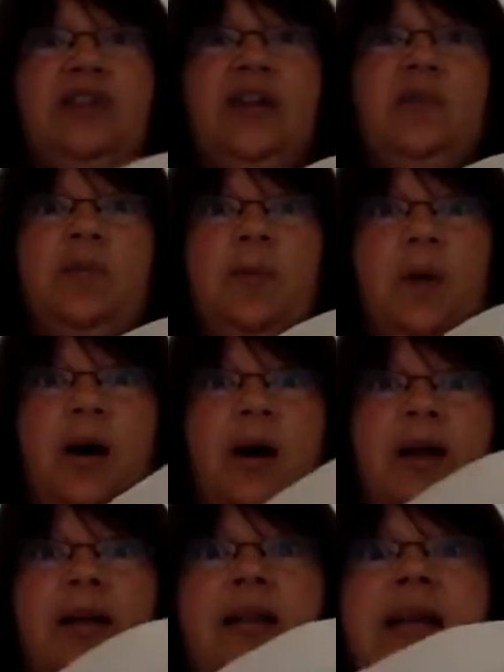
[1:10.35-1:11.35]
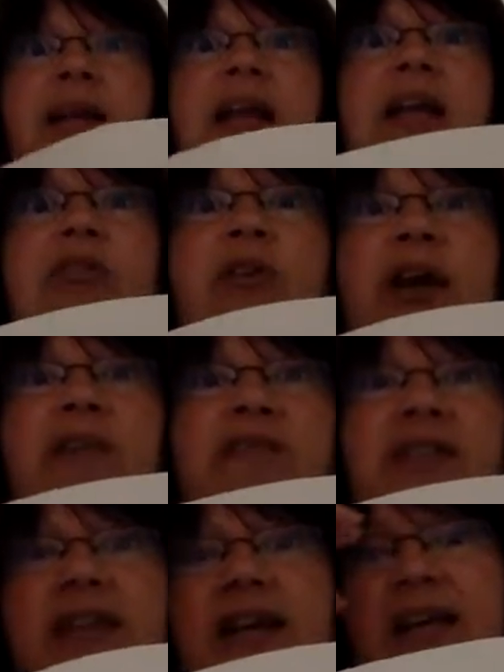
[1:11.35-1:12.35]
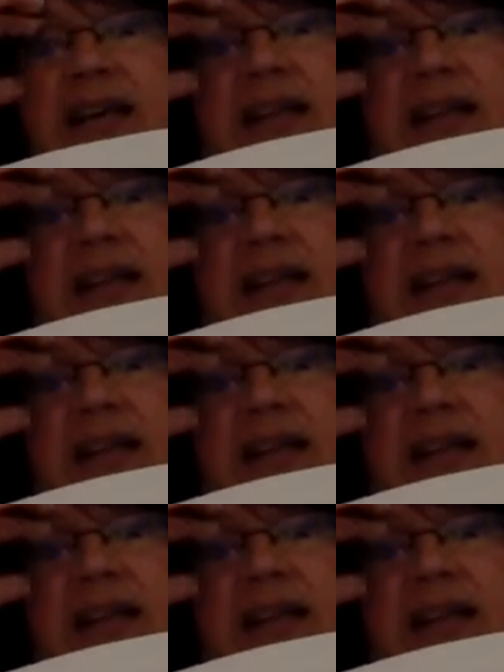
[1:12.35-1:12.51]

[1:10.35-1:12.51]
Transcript: you're going to have a ball, and you have to